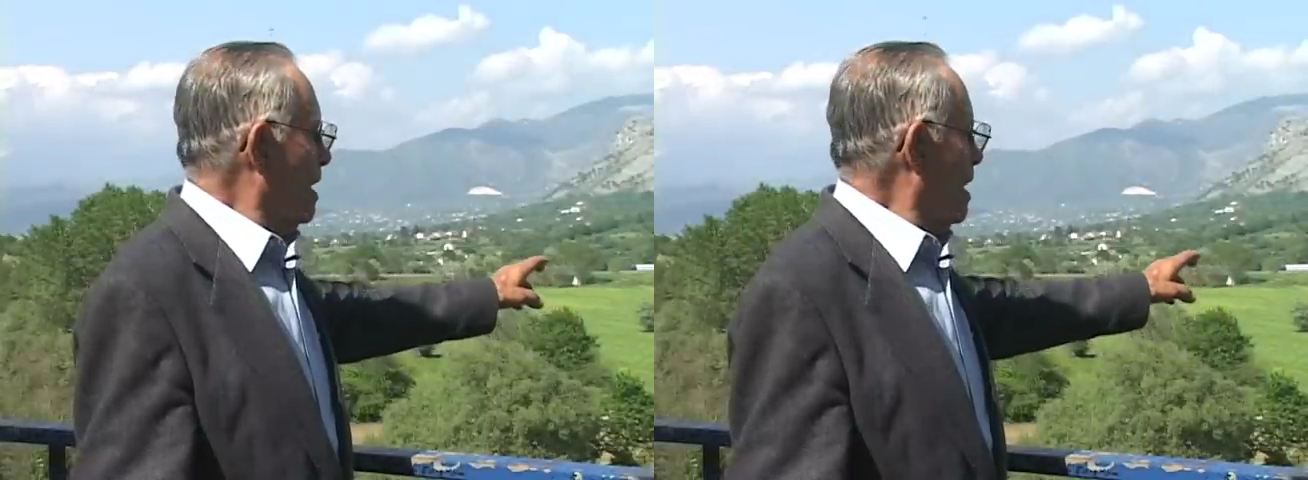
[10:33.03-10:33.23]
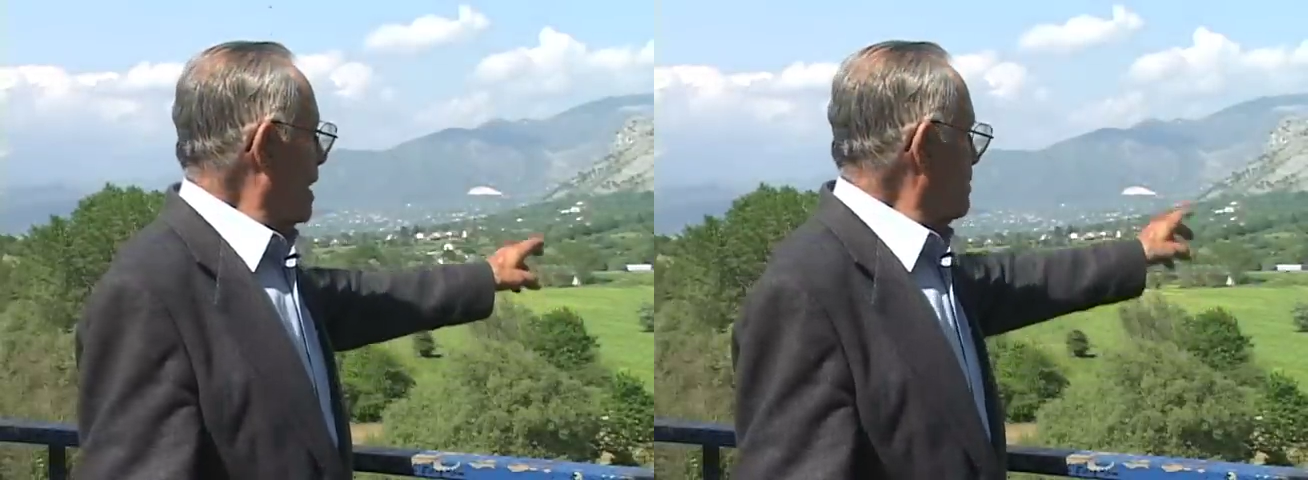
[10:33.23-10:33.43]

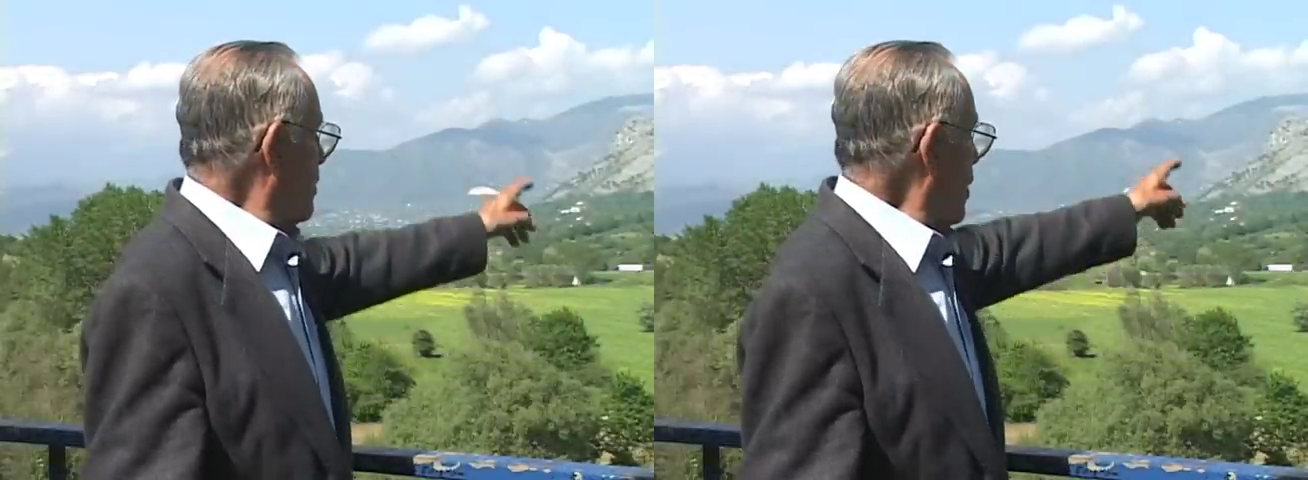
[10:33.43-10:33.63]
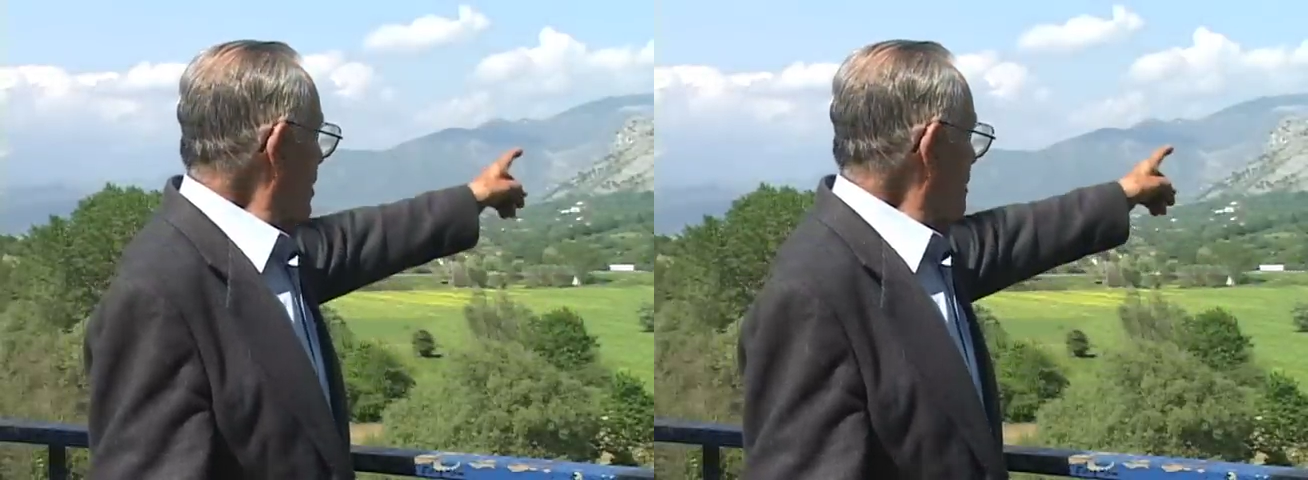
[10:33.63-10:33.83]
I
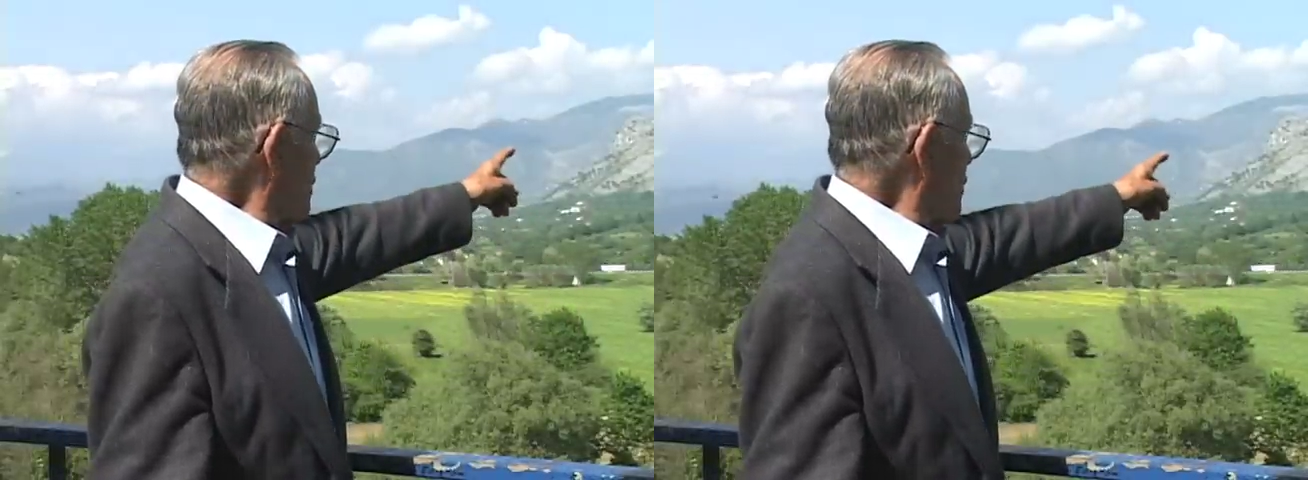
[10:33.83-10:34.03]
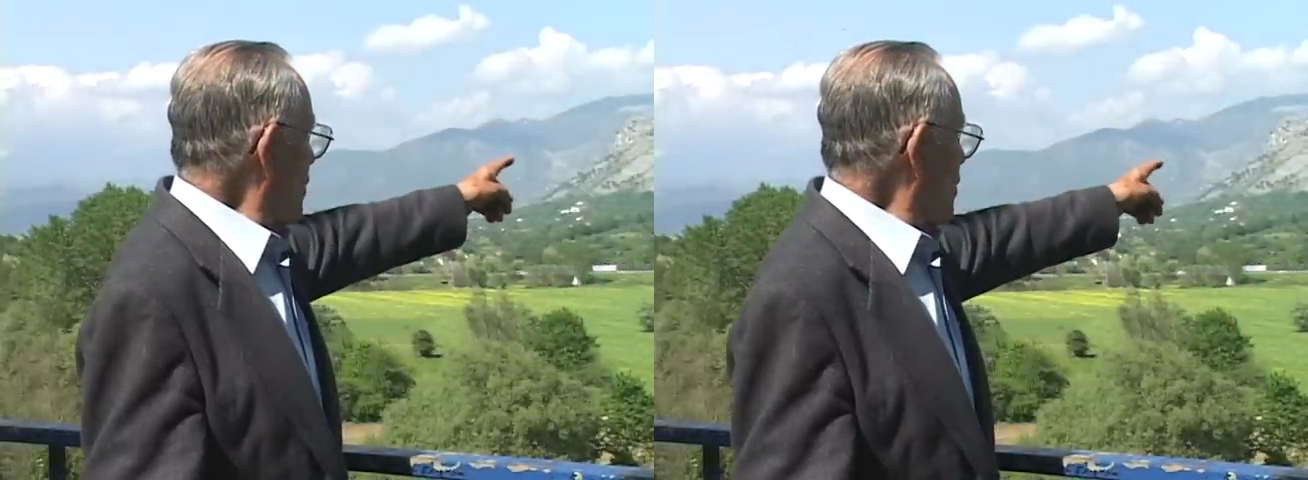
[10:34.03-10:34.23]
brought a
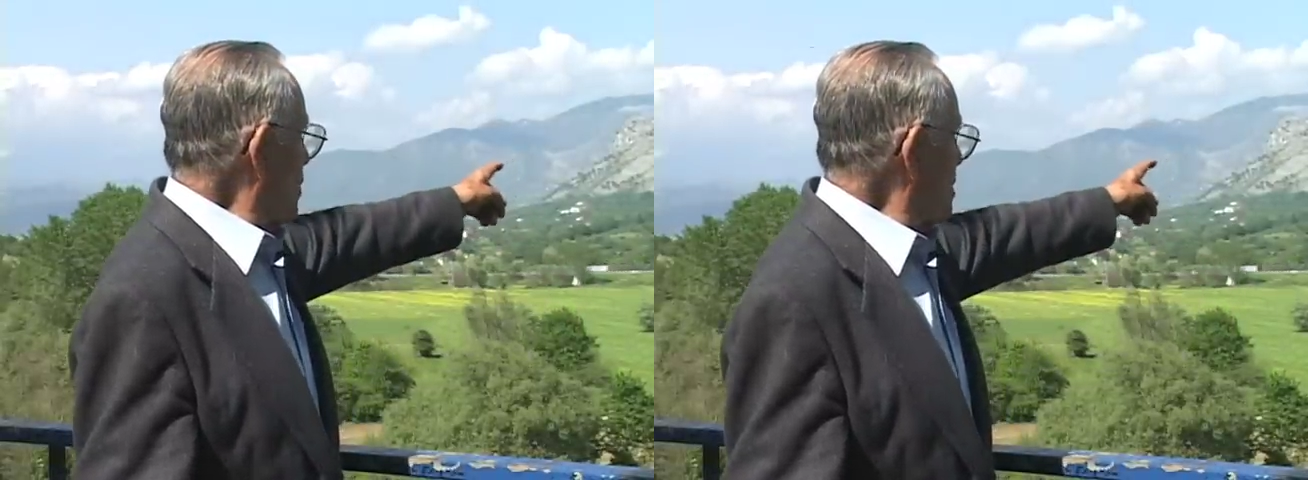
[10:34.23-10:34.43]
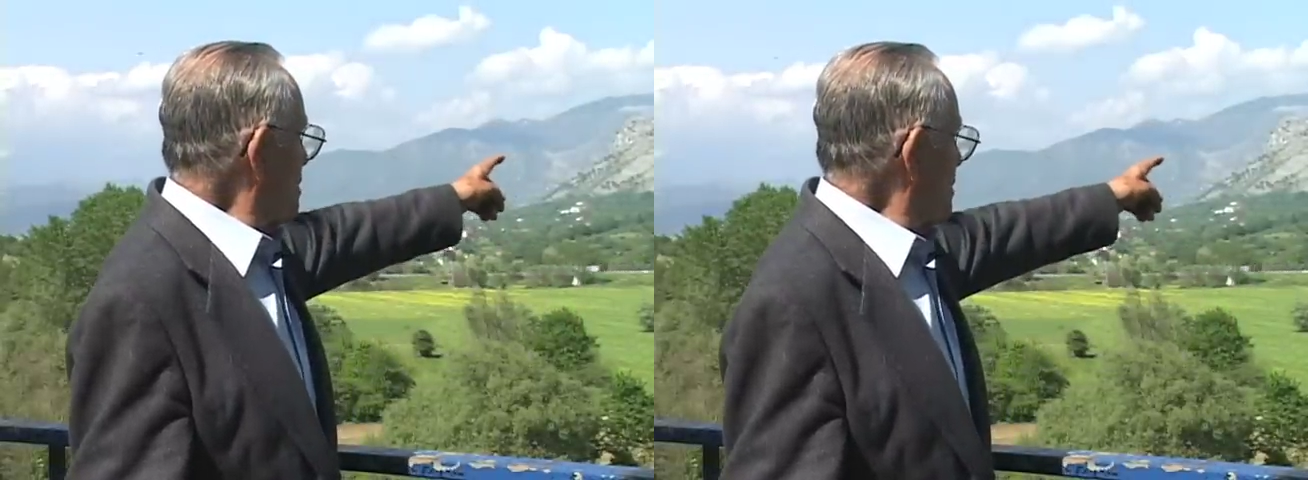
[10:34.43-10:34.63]

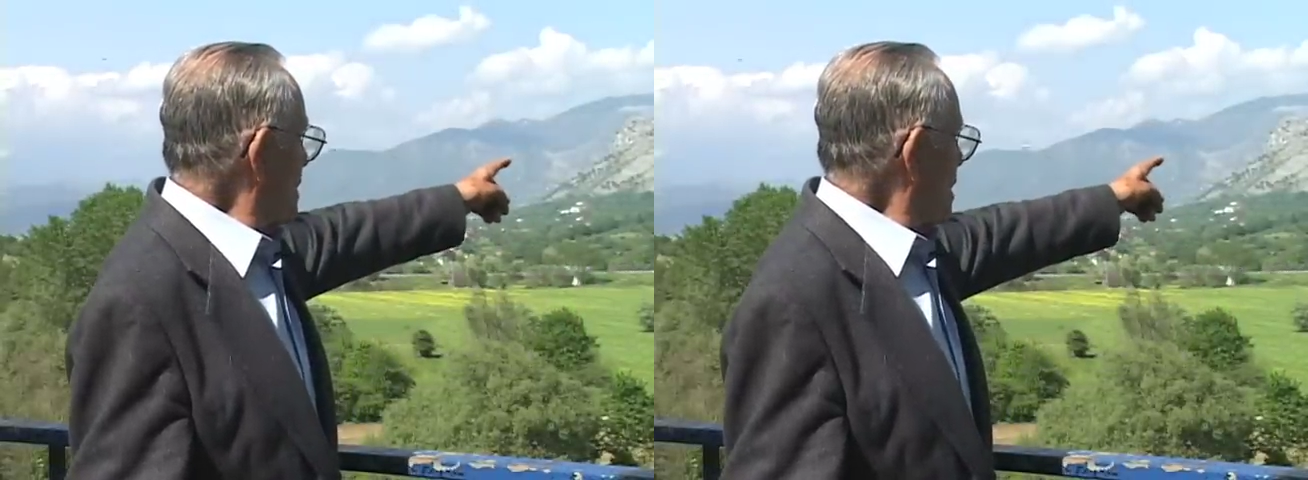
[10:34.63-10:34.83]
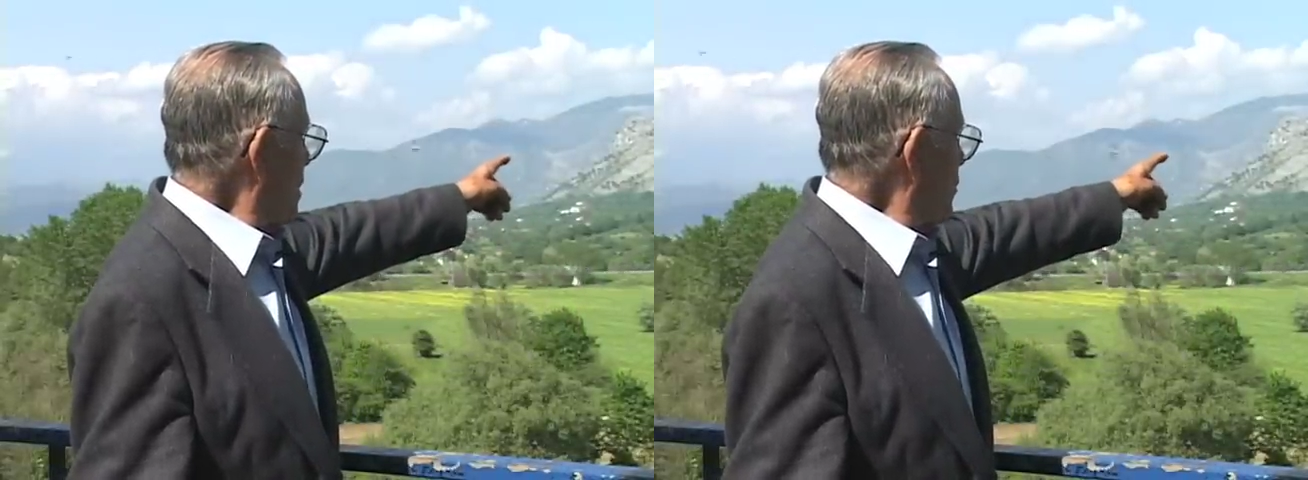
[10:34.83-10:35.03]
patrol
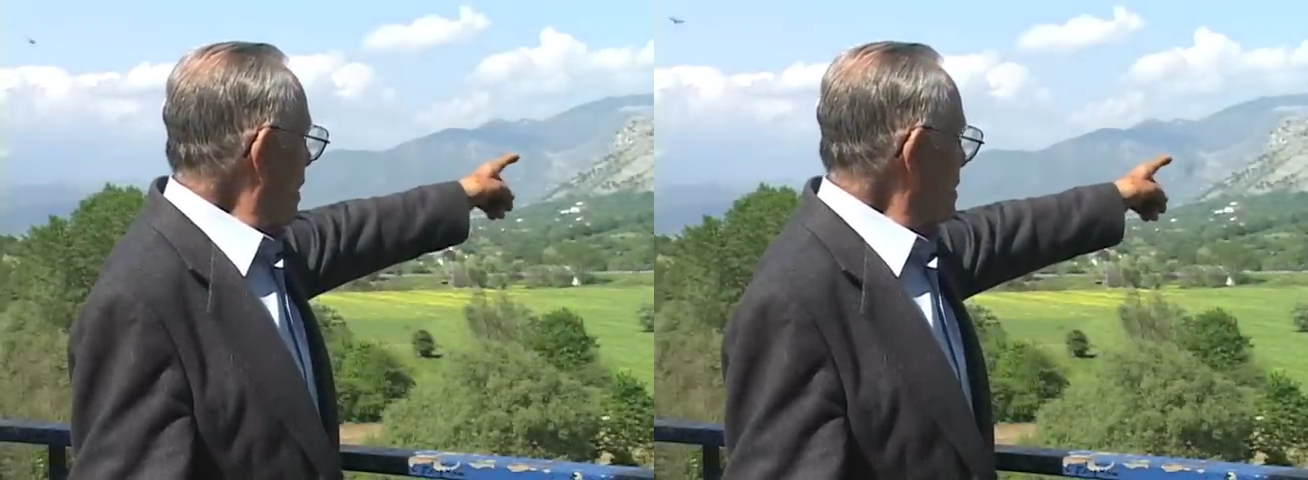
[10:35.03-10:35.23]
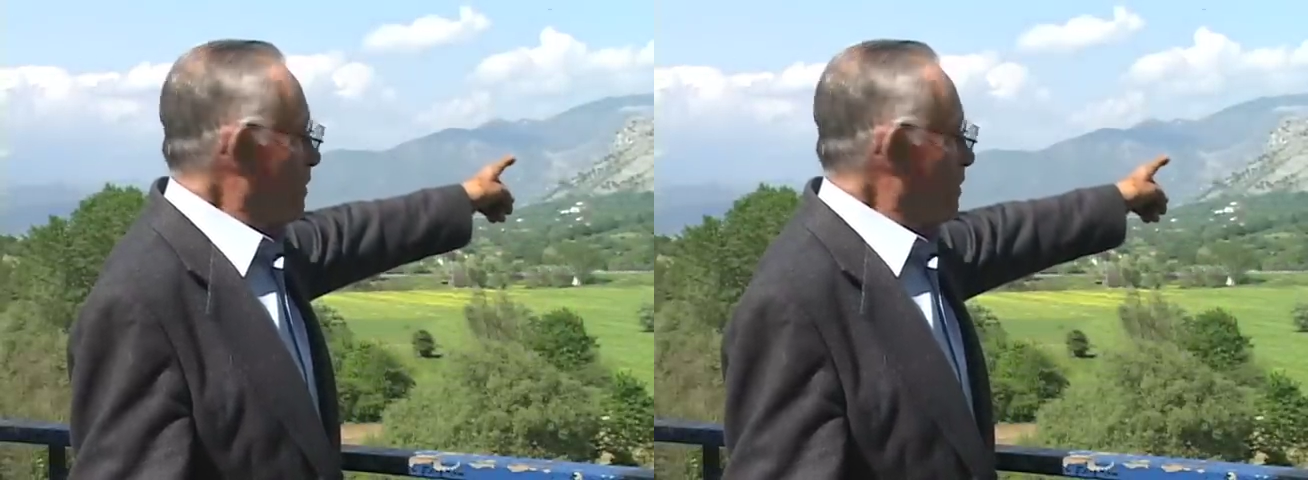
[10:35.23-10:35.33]
around